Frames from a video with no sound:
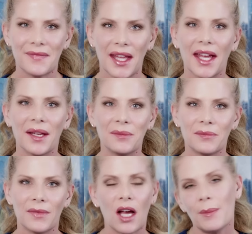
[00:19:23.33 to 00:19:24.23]
Yeah.
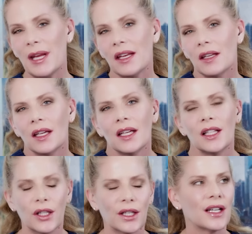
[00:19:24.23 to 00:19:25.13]
I mean,
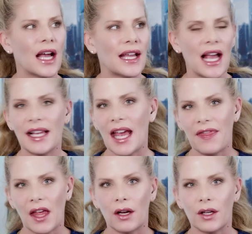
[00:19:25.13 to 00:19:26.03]
look, I
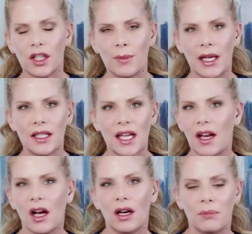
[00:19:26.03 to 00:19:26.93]
get that argument.
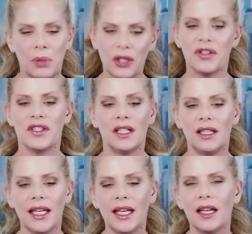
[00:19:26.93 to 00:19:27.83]
And
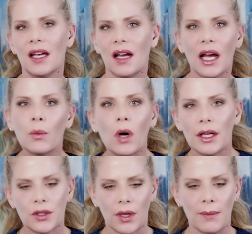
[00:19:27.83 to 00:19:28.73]
personally, I
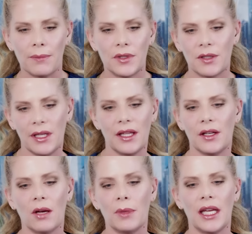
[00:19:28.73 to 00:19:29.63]
want Trump to be the
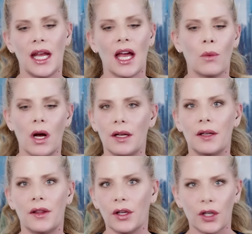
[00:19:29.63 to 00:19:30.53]
nominee. I
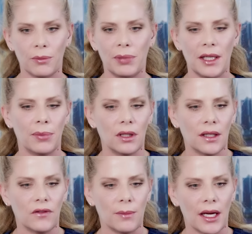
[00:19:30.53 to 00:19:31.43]
want the good people
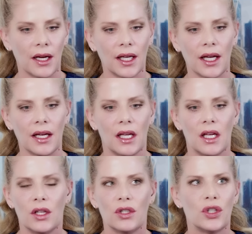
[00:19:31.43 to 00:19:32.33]
of America
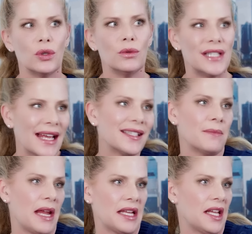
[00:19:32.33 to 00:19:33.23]
to
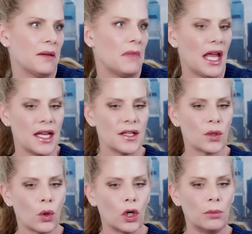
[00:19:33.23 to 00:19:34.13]
decimate him and his
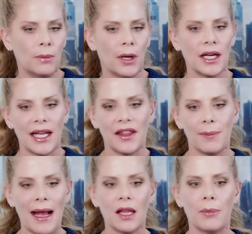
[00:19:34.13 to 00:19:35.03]
horrible party at
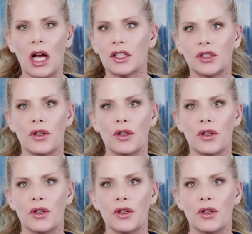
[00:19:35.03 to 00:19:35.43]
the ballot box.